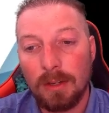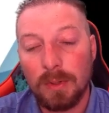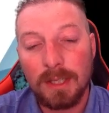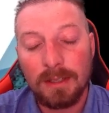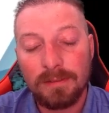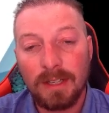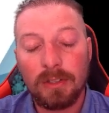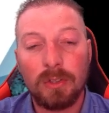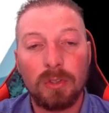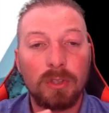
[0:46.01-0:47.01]
what kind of
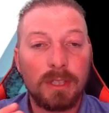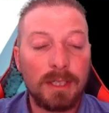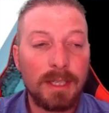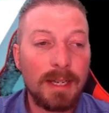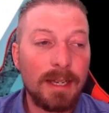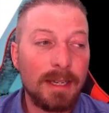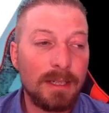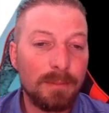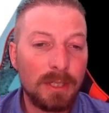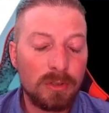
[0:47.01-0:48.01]
file you're looking at
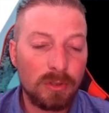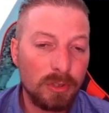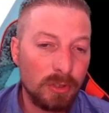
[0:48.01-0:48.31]
and to make sure